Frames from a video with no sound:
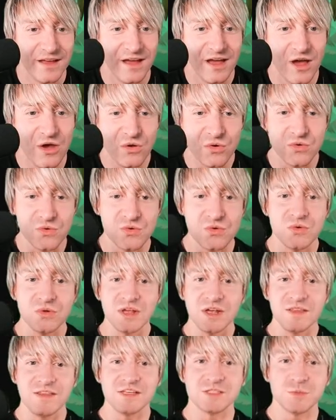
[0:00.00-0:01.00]
Oh,
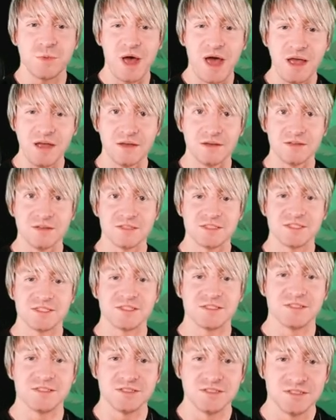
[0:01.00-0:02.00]
look at these wilds.